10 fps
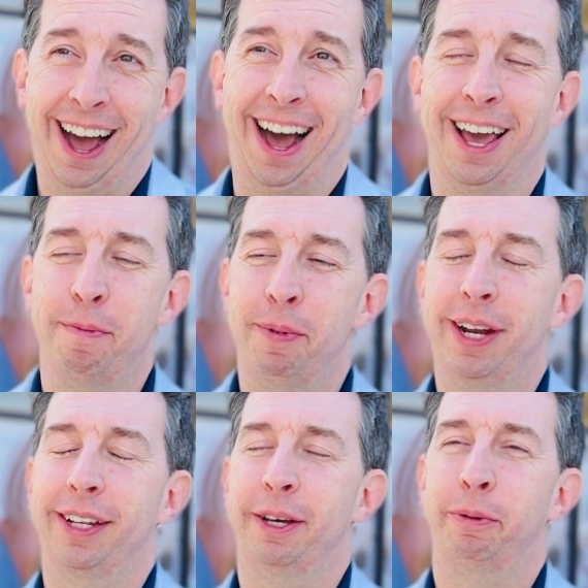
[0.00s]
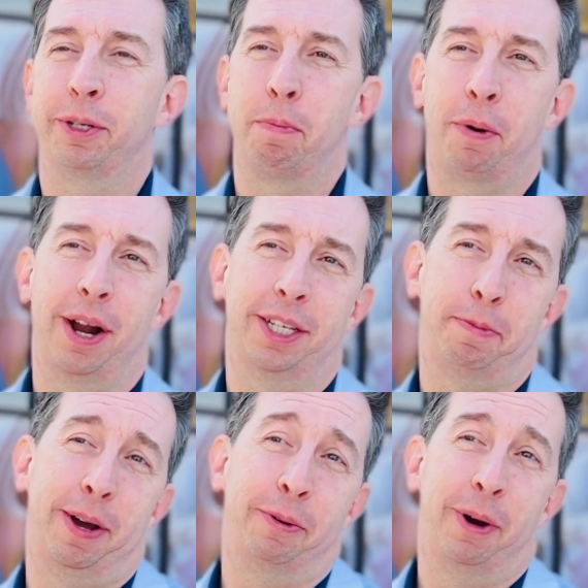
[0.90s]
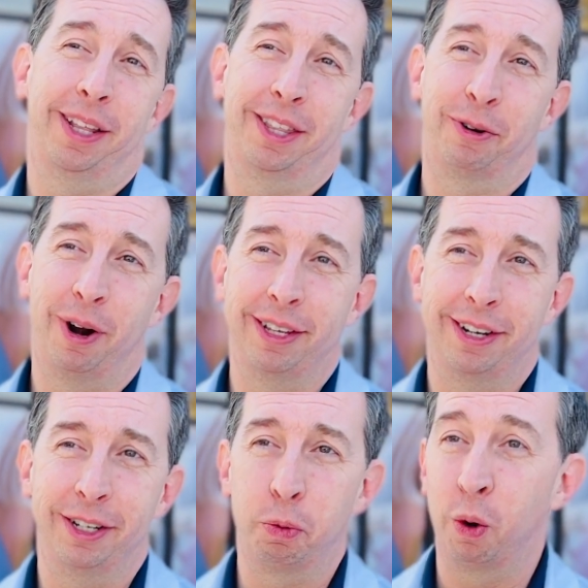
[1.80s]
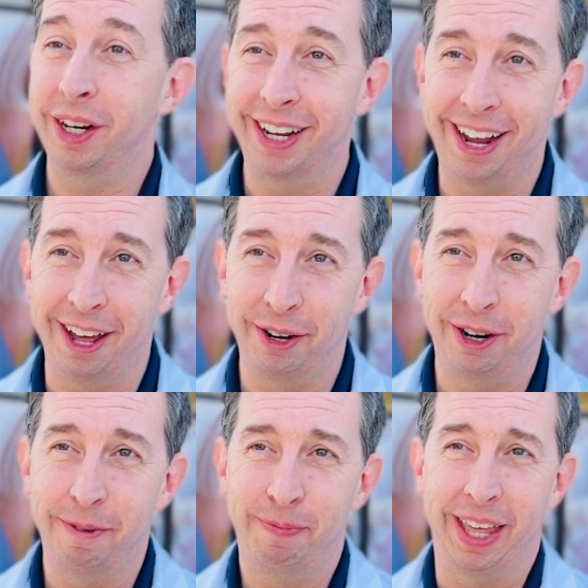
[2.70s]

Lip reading: I immediately was impressed by the way that the residents work together,